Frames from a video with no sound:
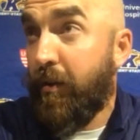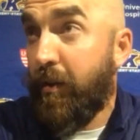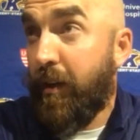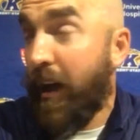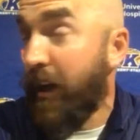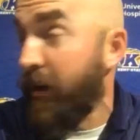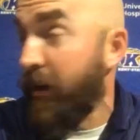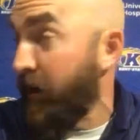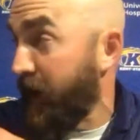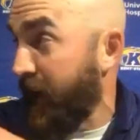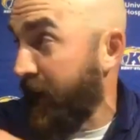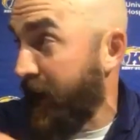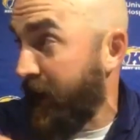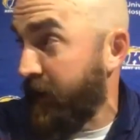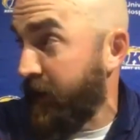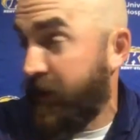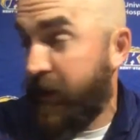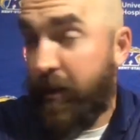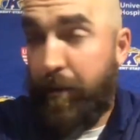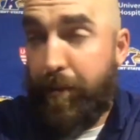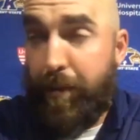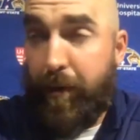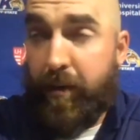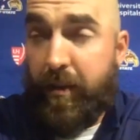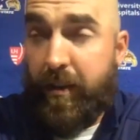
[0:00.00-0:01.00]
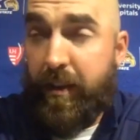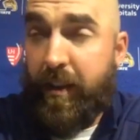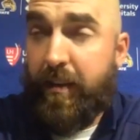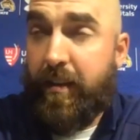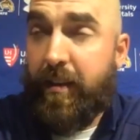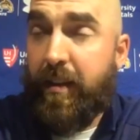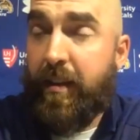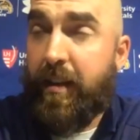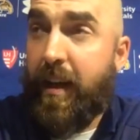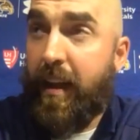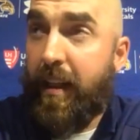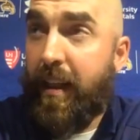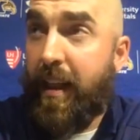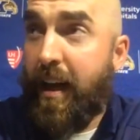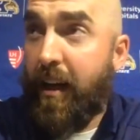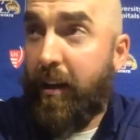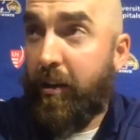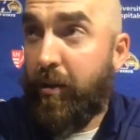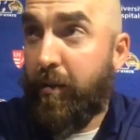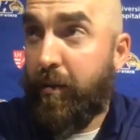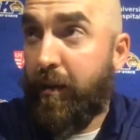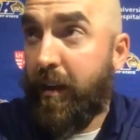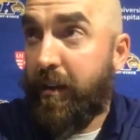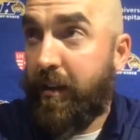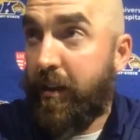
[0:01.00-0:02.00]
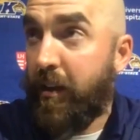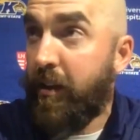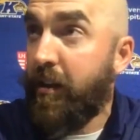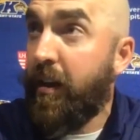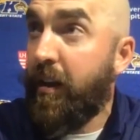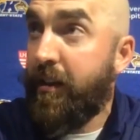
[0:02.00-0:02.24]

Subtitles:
And I know that every single person that's in that locker room that's here